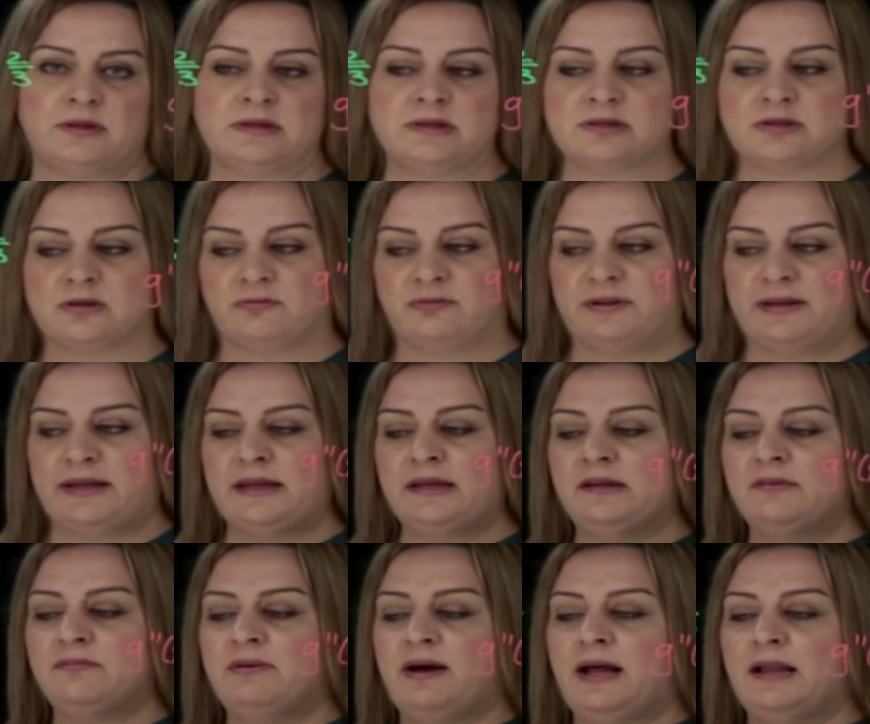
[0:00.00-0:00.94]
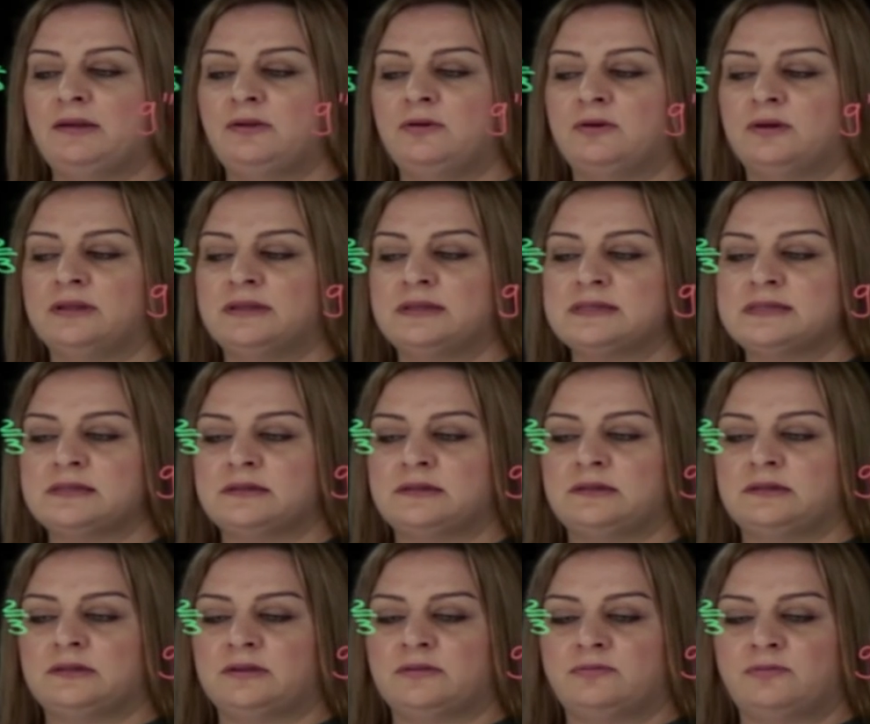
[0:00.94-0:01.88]
So for any value on this
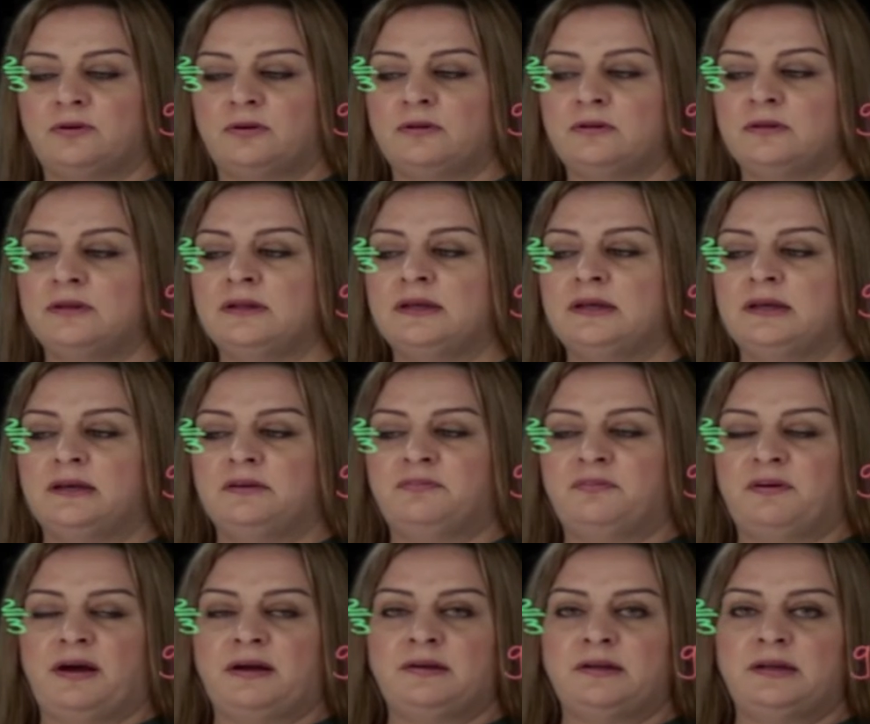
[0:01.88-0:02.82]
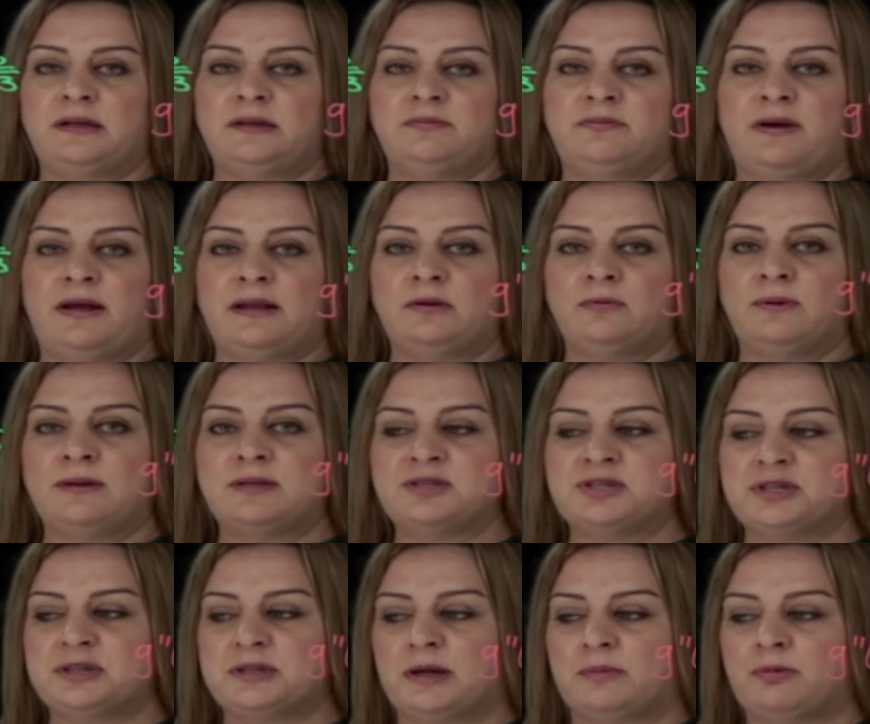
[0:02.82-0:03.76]
interval, if I evaluate
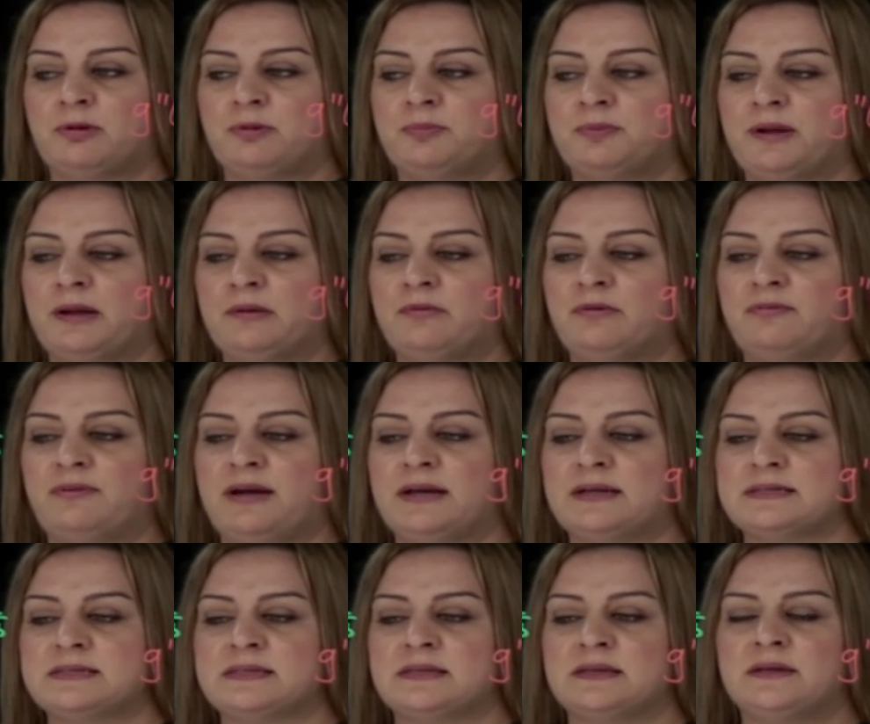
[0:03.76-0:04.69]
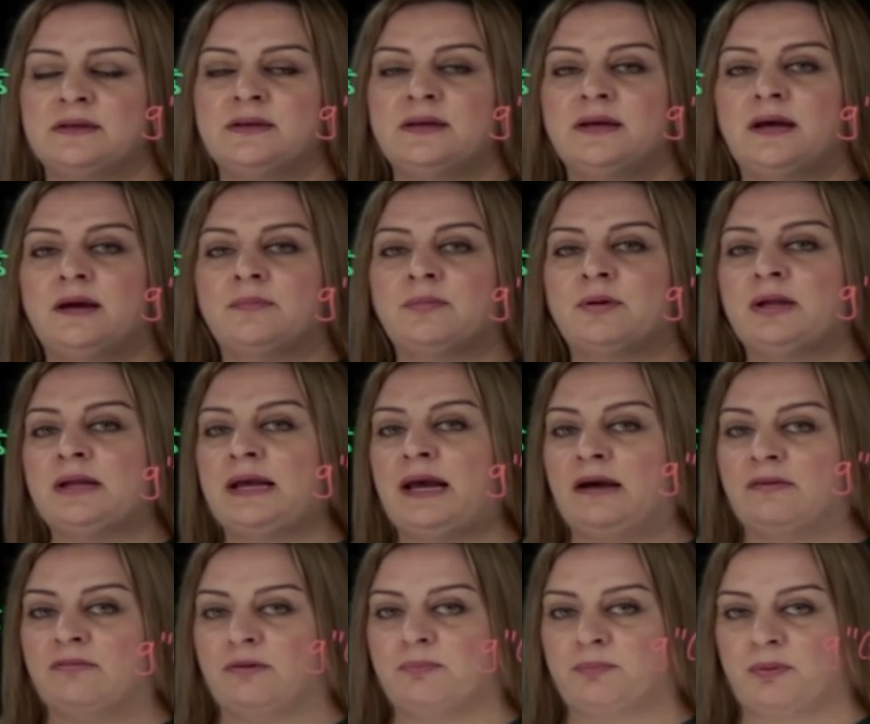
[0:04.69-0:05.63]
g double prime of x, I'm going to
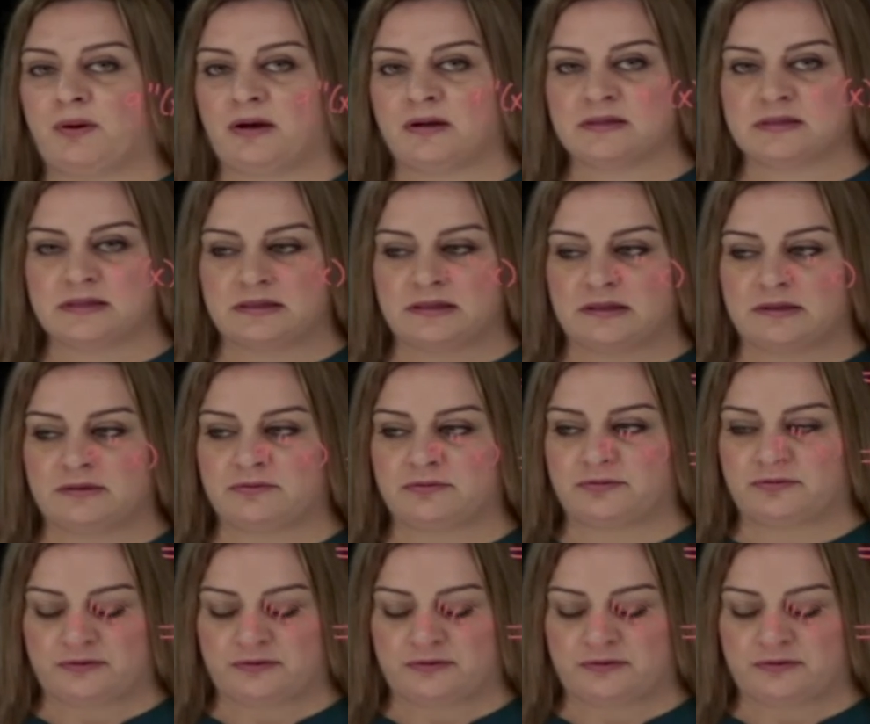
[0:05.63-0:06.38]
have a positive